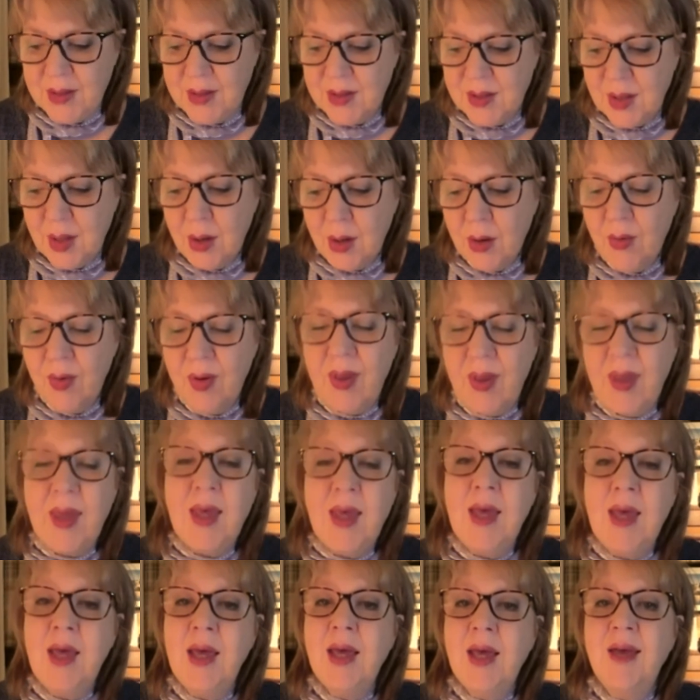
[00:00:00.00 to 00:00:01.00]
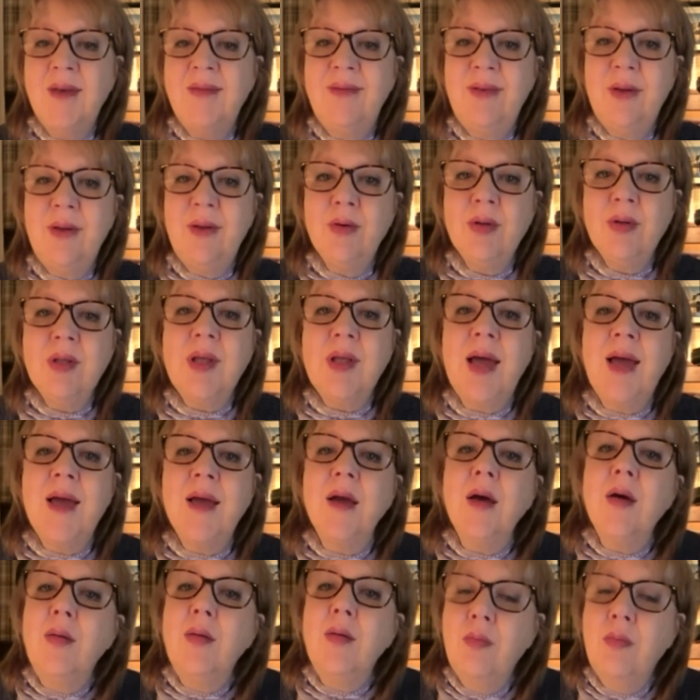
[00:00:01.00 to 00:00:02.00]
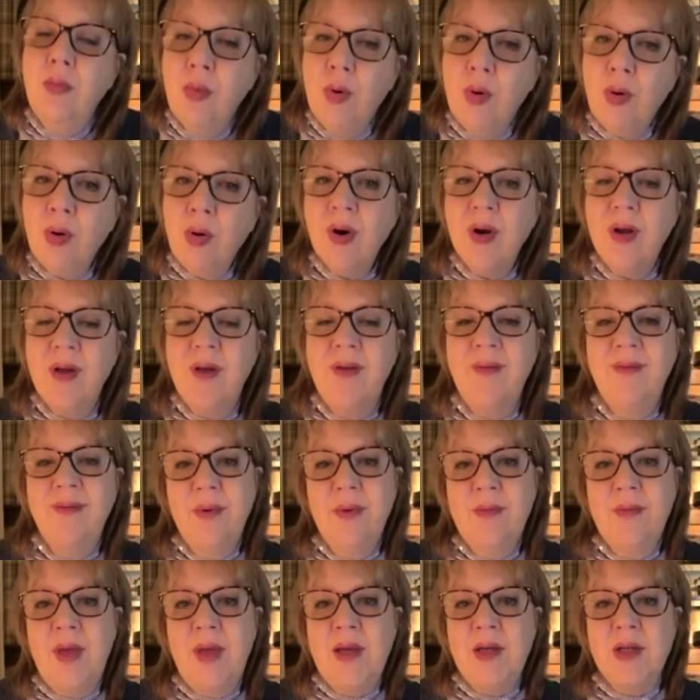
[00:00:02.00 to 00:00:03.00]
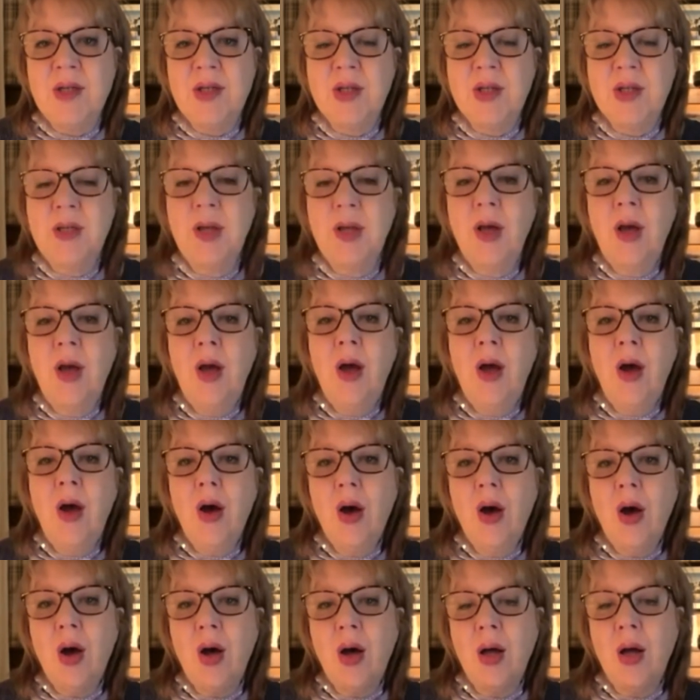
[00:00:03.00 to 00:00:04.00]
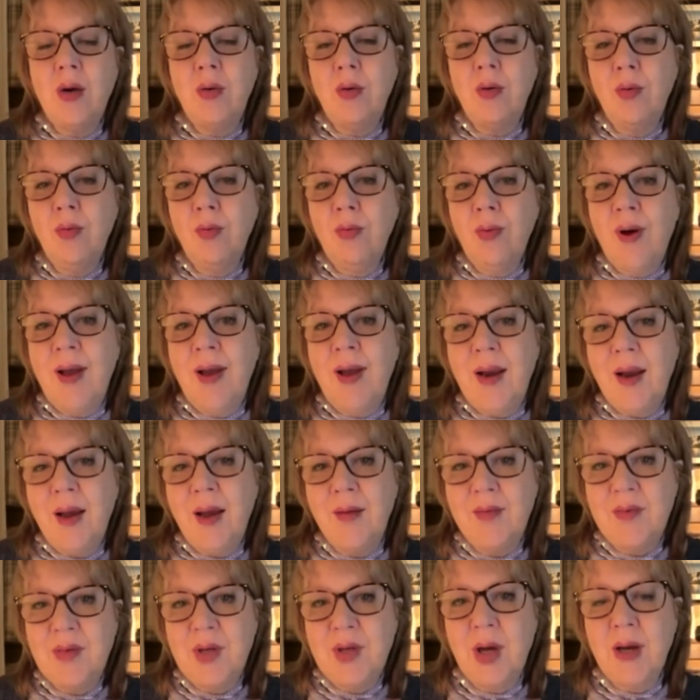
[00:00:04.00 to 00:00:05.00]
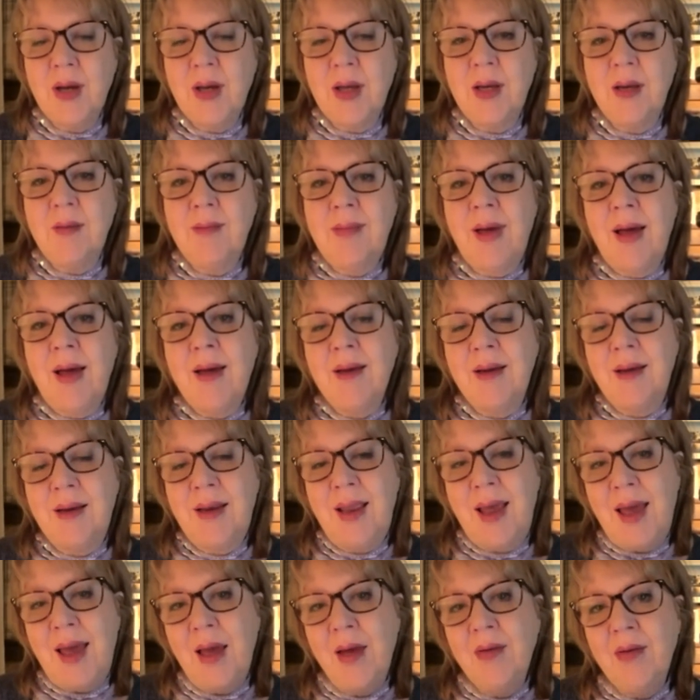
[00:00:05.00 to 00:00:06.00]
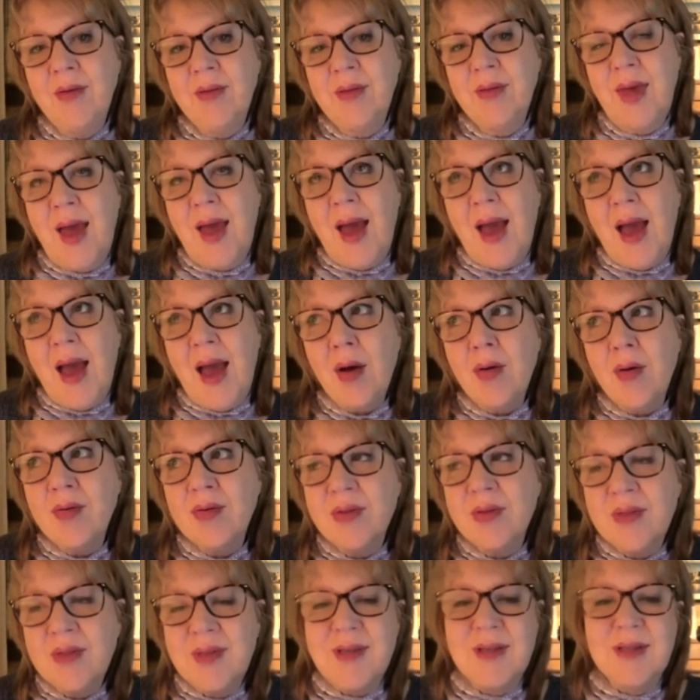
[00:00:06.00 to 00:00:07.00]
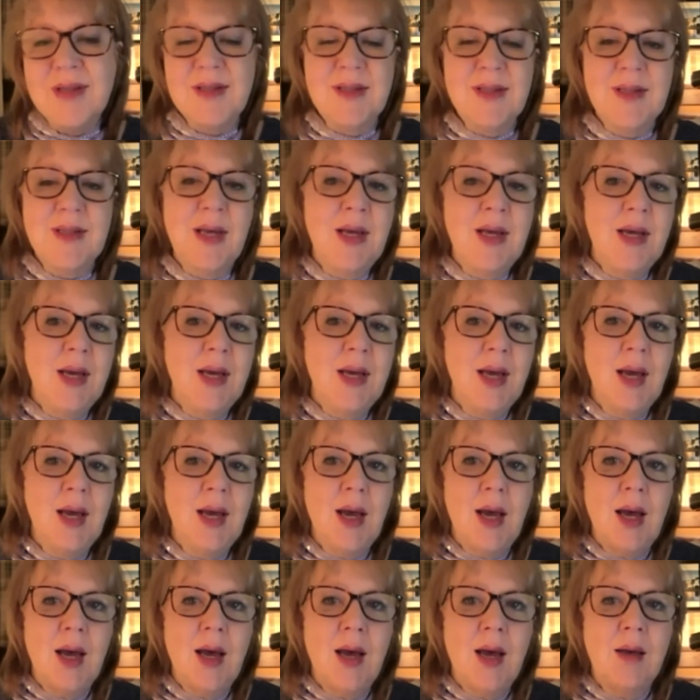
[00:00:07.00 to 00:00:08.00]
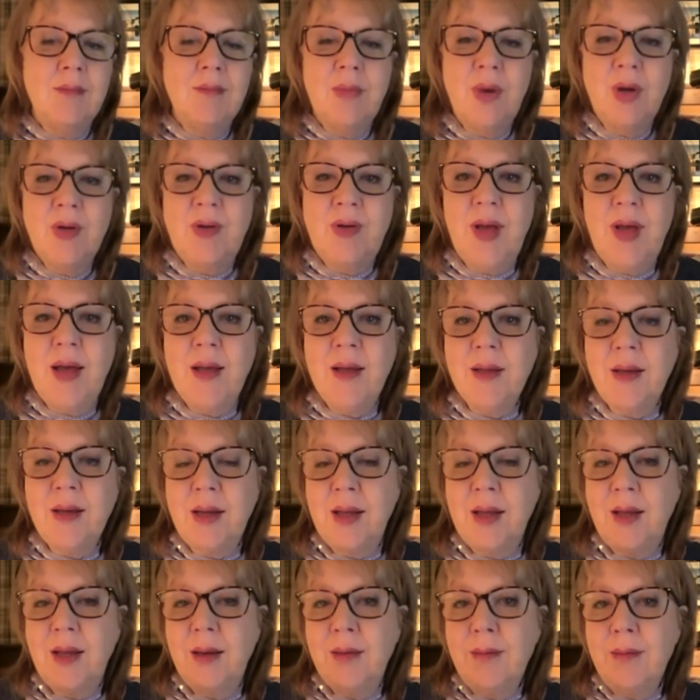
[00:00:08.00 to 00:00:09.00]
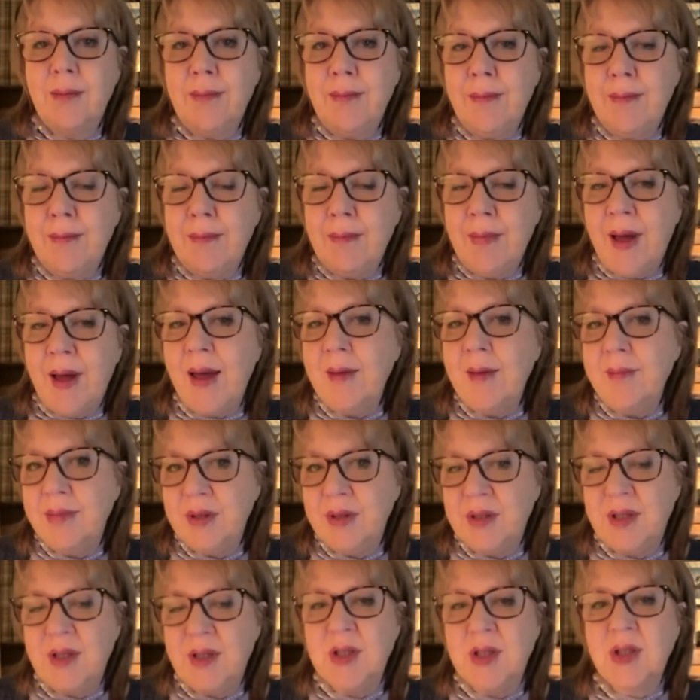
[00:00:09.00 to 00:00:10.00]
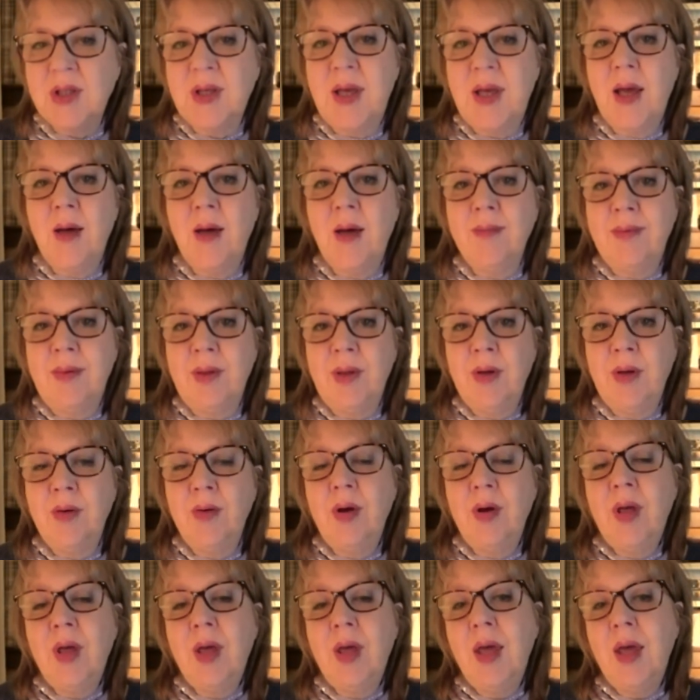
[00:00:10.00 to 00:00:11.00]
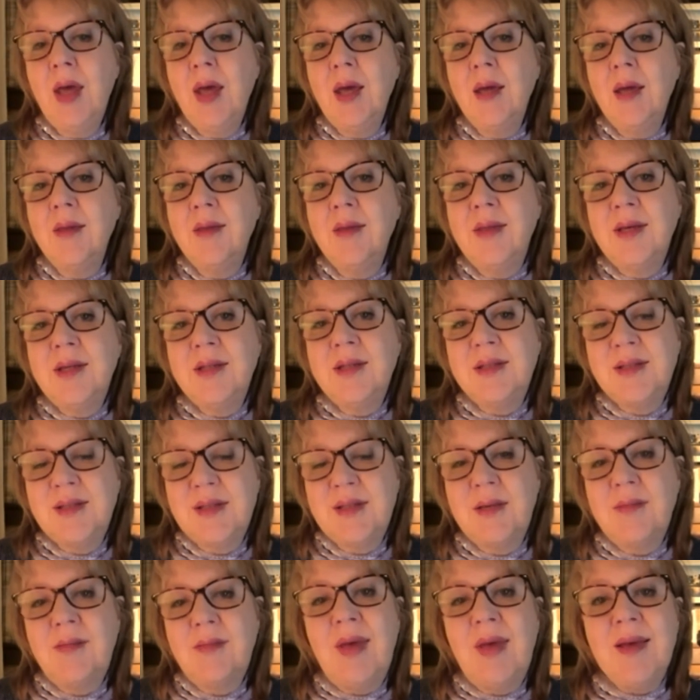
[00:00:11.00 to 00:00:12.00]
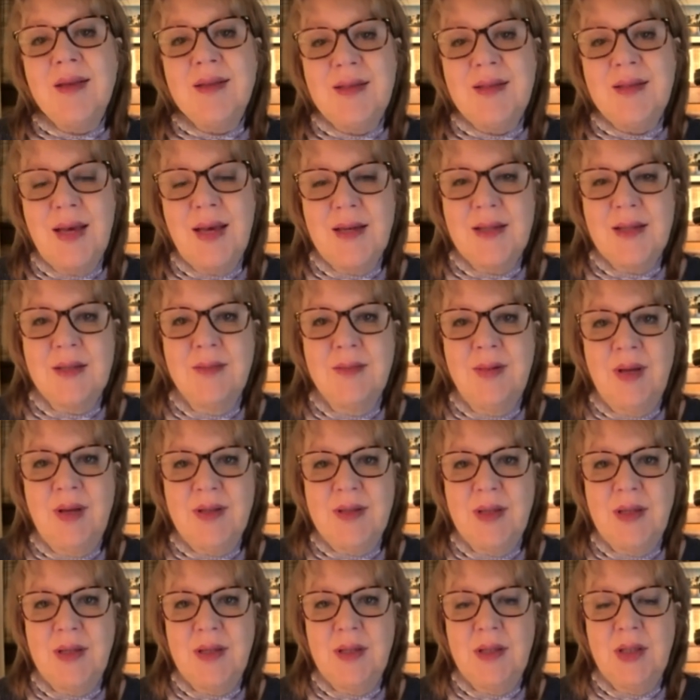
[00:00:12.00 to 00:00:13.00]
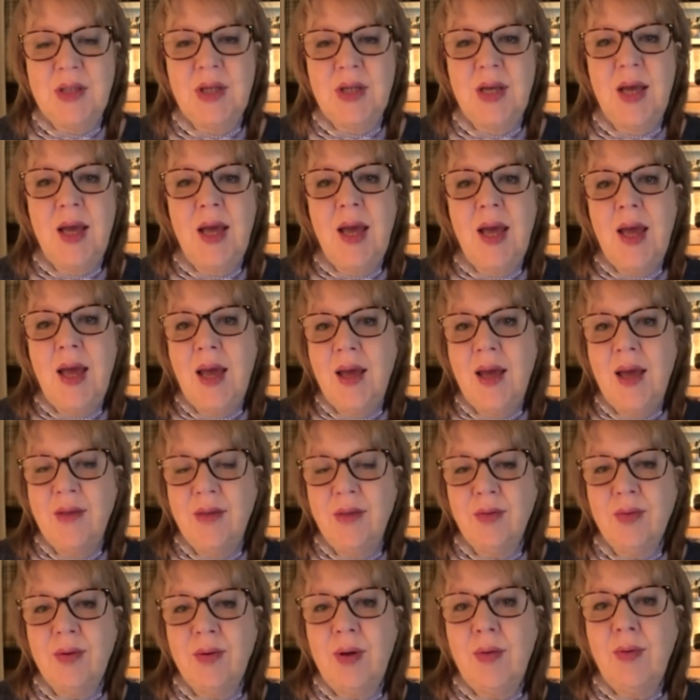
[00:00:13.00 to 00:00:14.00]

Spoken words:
So, if you would like more information on what I'm talking about and how this modality might potentially help you, then send me a text message at